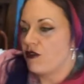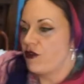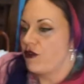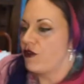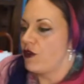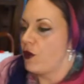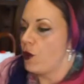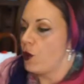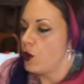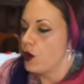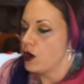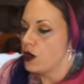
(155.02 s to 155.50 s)

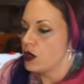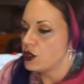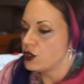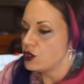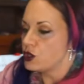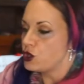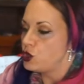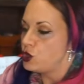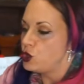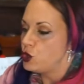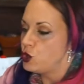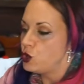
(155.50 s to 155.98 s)
For
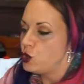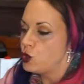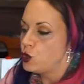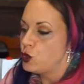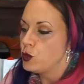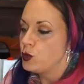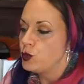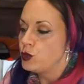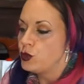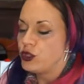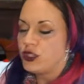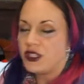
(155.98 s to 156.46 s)
to
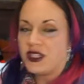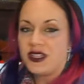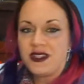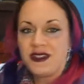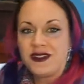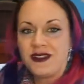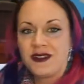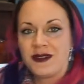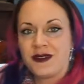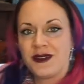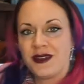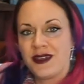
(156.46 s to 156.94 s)
put
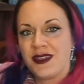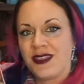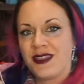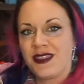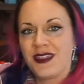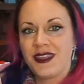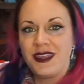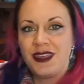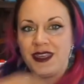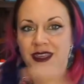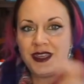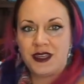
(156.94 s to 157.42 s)
in
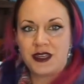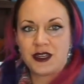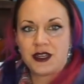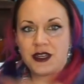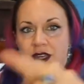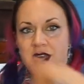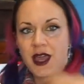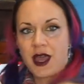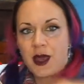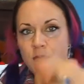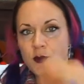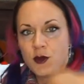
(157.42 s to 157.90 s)
the
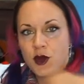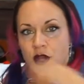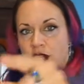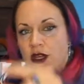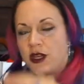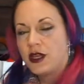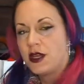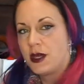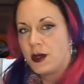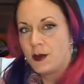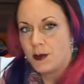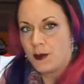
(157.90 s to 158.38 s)
camera,
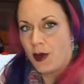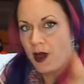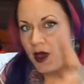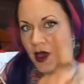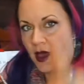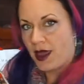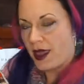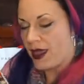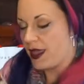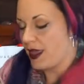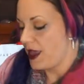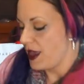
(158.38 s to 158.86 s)

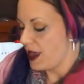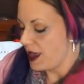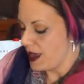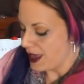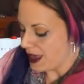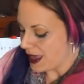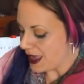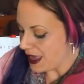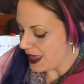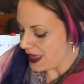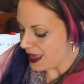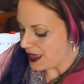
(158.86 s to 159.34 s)
my
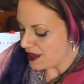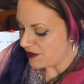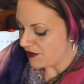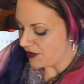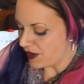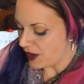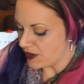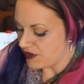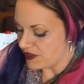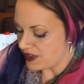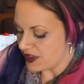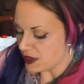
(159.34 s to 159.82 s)
A
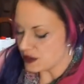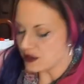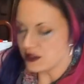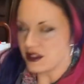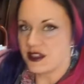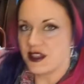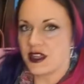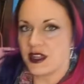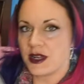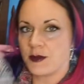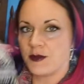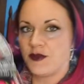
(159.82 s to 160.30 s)
five thousand
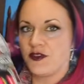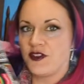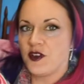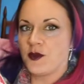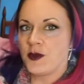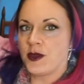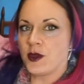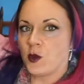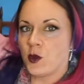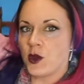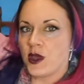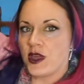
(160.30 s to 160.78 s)
that I'm
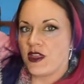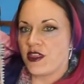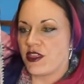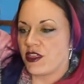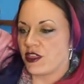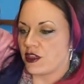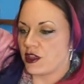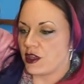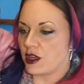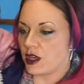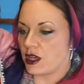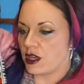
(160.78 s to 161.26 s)
filming with.
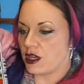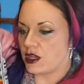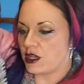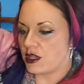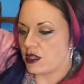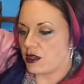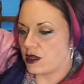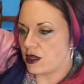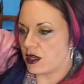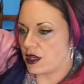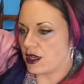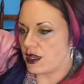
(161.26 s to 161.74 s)

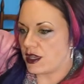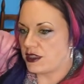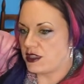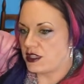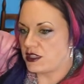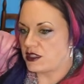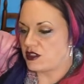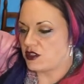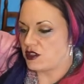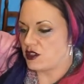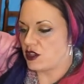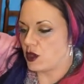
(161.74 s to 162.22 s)
I, I got
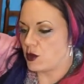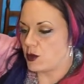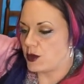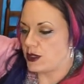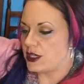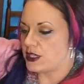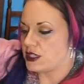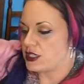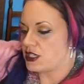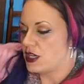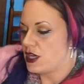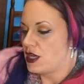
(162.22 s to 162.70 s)
this to go in
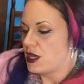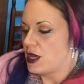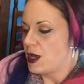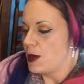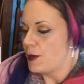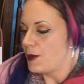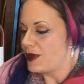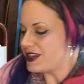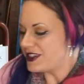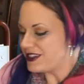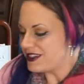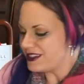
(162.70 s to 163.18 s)
it,
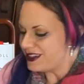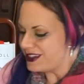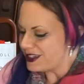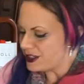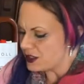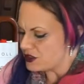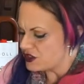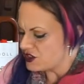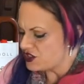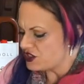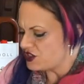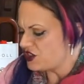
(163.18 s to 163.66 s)
but it's a
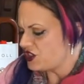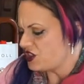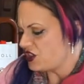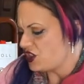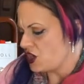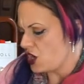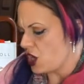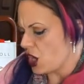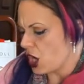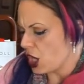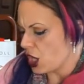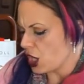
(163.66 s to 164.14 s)
little
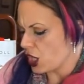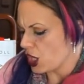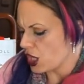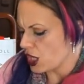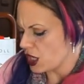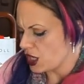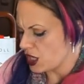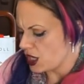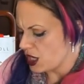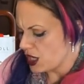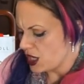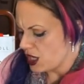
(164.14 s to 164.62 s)
snug.
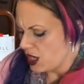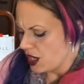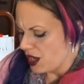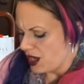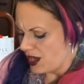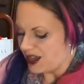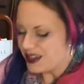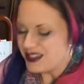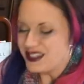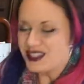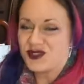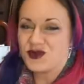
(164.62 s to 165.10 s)

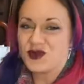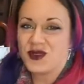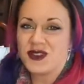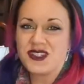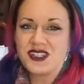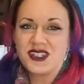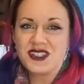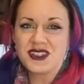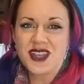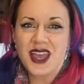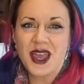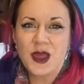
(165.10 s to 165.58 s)
I just, I
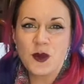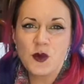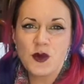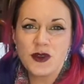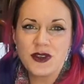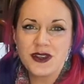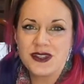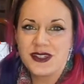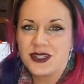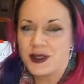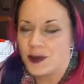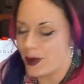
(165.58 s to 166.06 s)
just, I
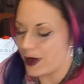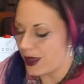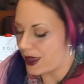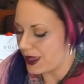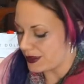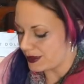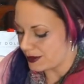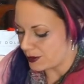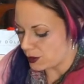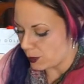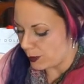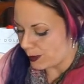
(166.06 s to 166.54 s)
wanted to buy
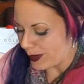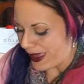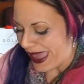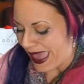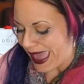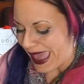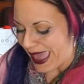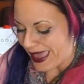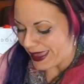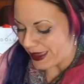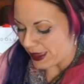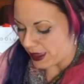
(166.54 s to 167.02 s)
a little
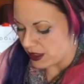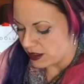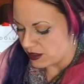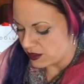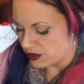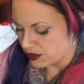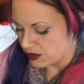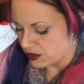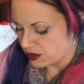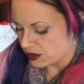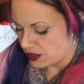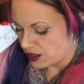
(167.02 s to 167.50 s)
bag.
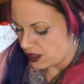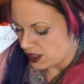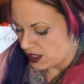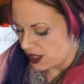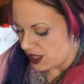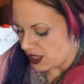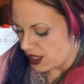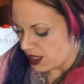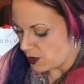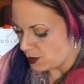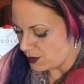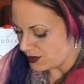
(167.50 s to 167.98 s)
It